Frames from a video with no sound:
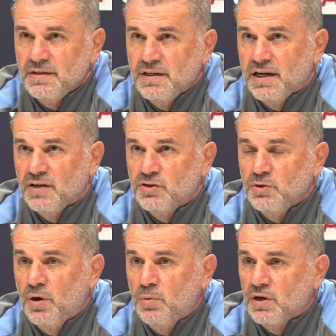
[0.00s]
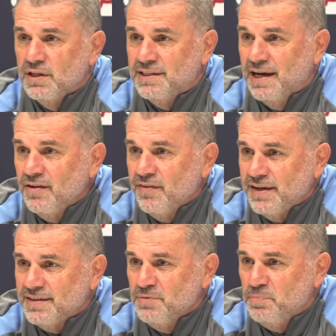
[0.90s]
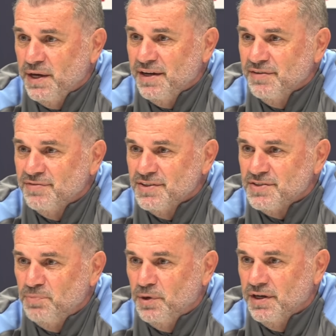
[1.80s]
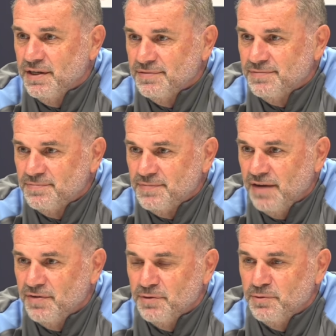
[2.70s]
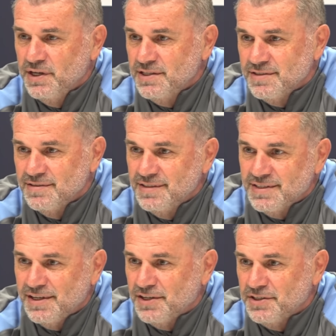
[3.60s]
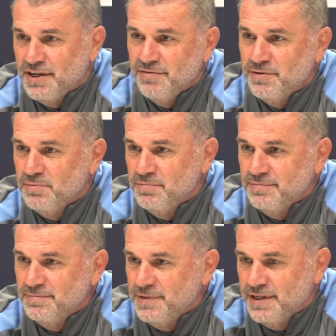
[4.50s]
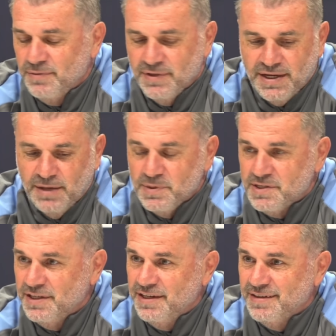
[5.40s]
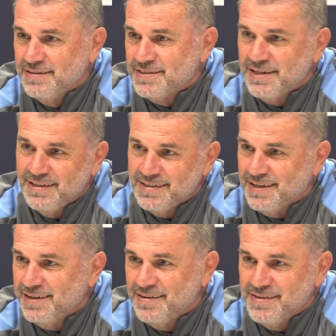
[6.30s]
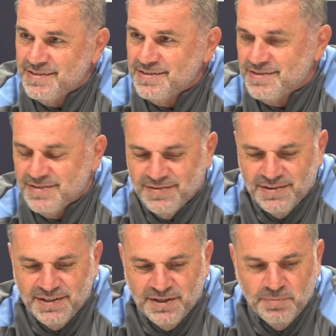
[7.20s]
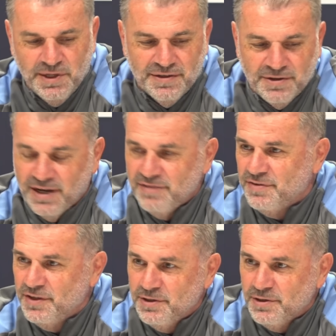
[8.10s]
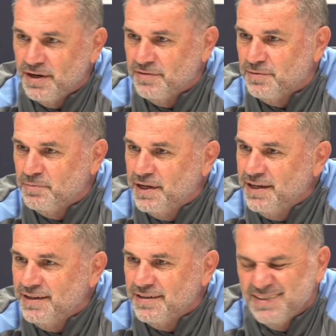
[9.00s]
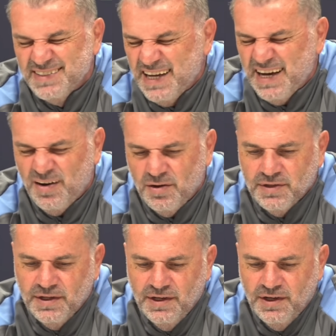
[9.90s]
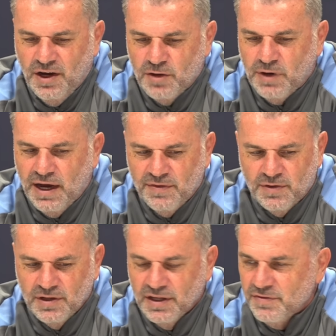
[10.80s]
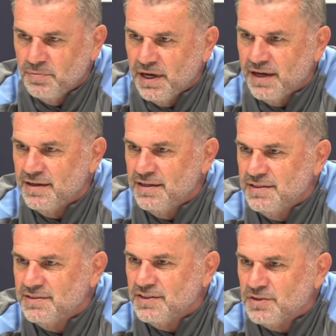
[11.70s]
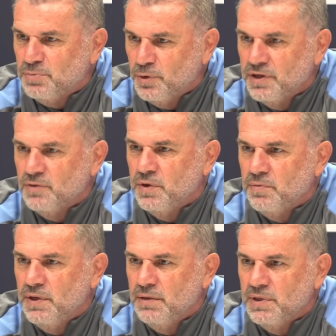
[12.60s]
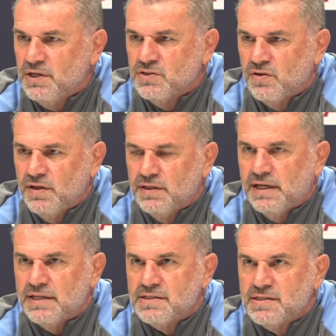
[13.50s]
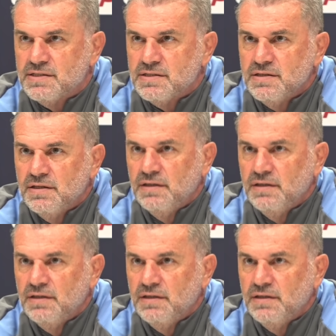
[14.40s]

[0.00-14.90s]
you know, do I want to dull that competitiveness by having a reasoned discussion over him, you know, with a cup of tea and saying, Sonny, this is going to be great for you, great for me? No, I'd rather I leave him out and he's disappointed with me, because I think that's